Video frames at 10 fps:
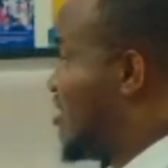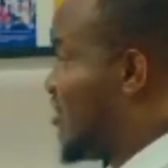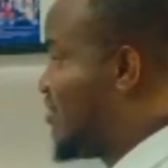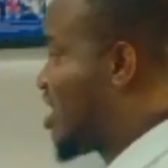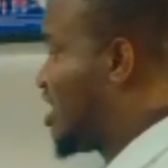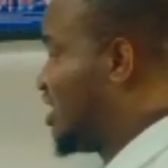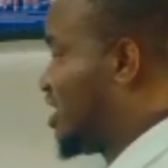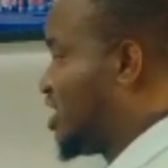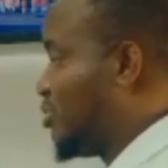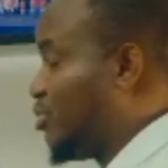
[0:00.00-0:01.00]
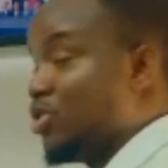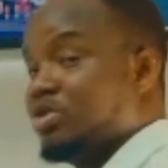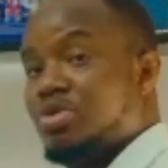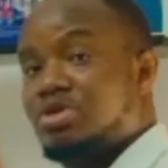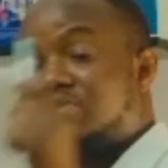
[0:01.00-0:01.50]
5 acres is 30
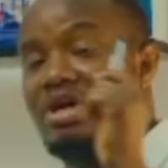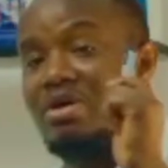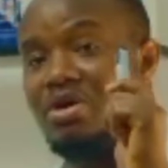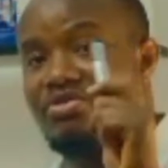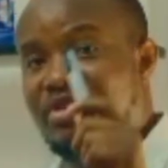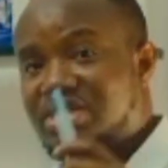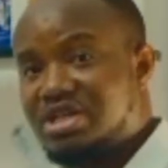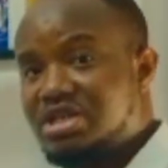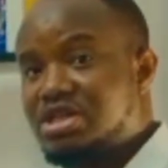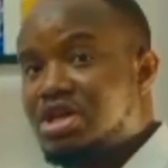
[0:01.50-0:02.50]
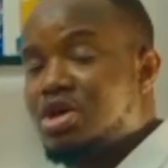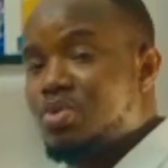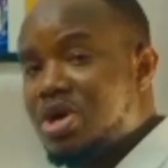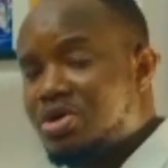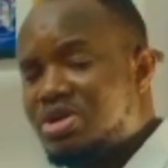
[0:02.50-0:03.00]
plots, but our offer says
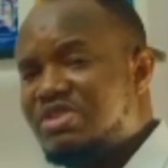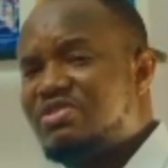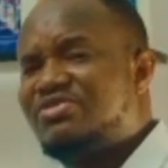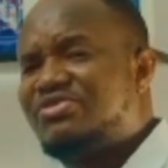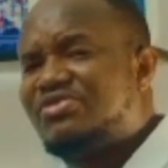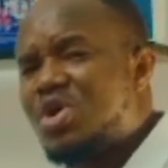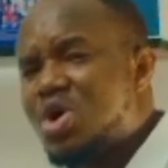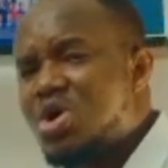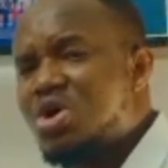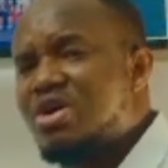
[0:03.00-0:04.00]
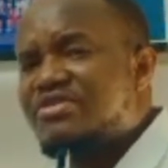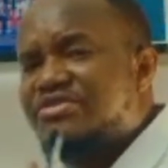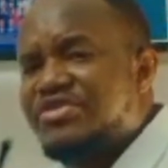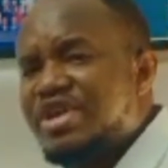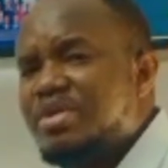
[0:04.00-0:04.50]
we are going to give you 4
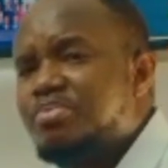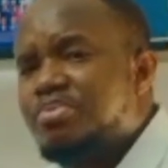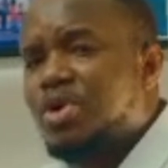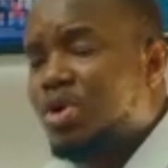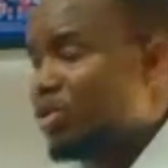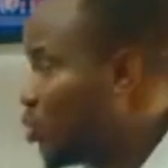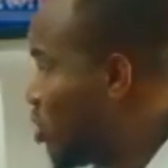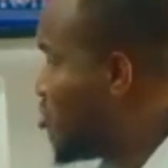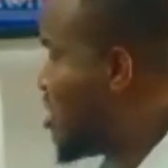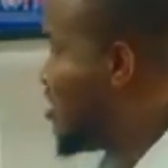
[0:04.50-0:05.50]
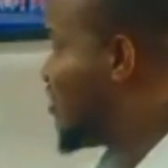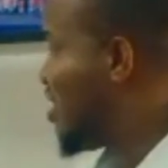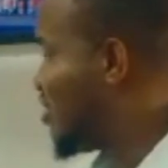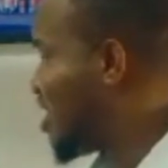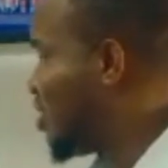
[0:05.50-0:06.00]
free plots when you buy
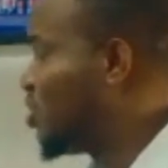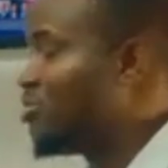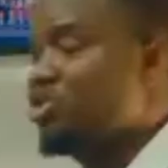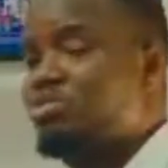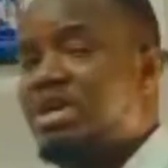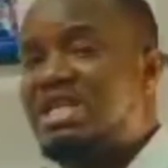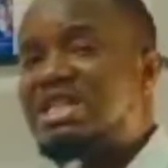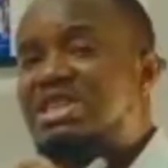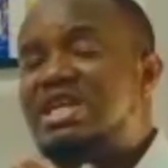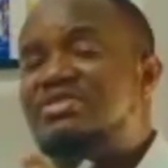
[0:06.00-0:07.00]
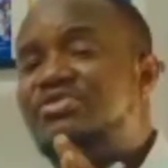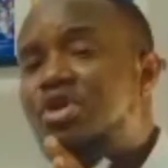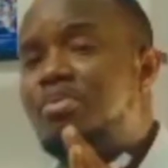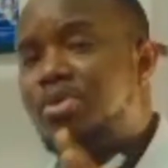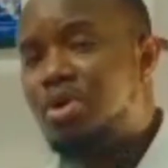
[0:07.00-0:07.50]
5 acres, which means you'll be getting
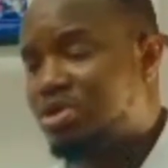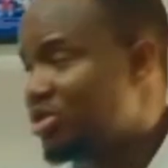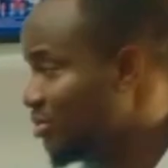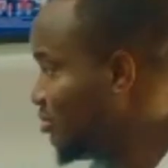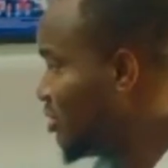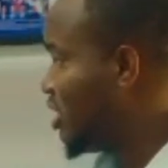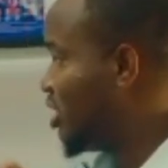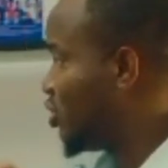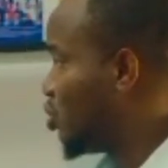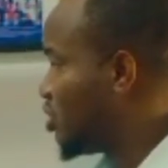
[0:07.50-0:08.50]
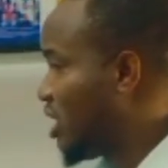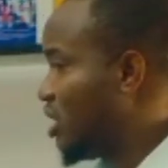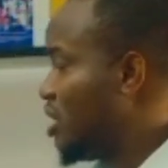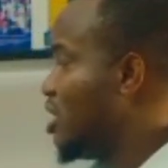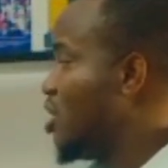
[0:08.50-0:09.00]
34 plots in
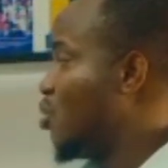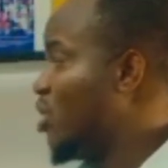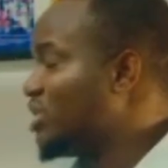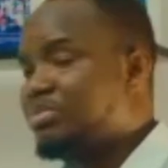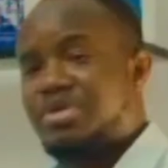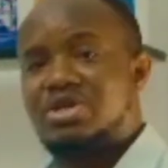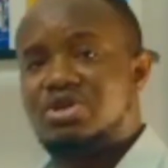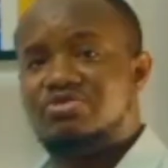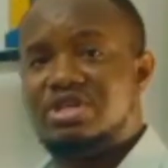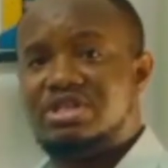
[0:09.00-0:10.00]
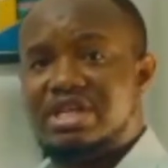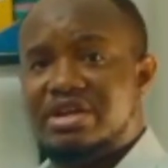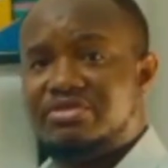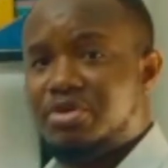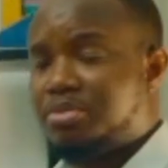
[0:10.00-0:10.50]
total. What's the price of this
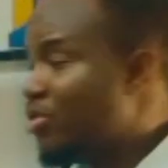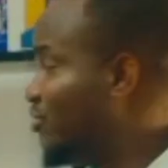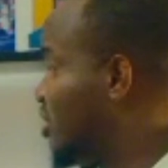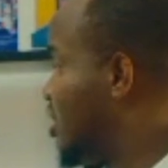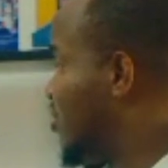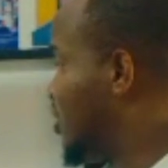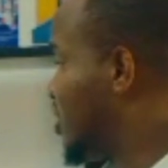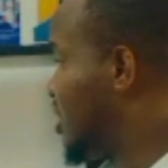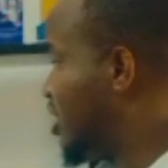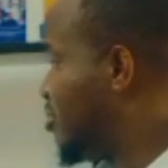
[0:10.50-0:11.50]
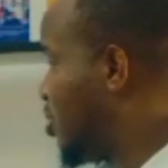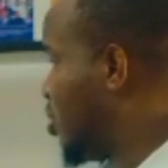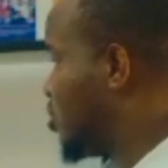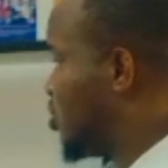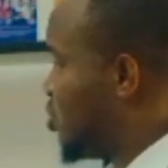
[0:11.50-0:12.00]
34 of these 30
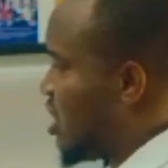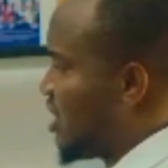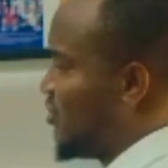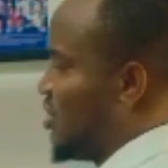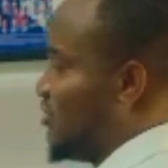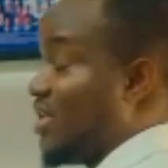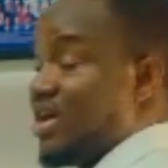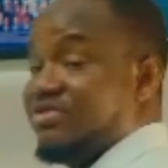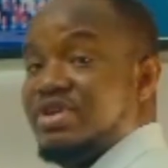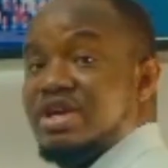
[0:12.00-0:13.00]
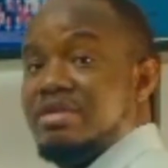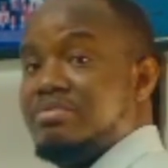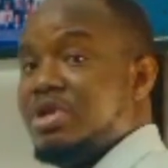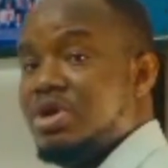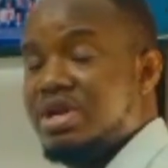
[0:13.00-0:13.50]
plots? That's
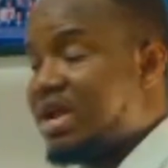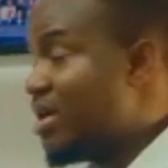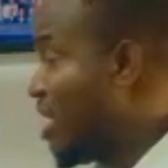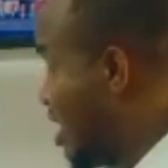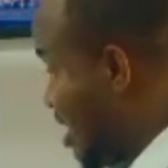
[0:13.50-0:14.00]
45 million naira.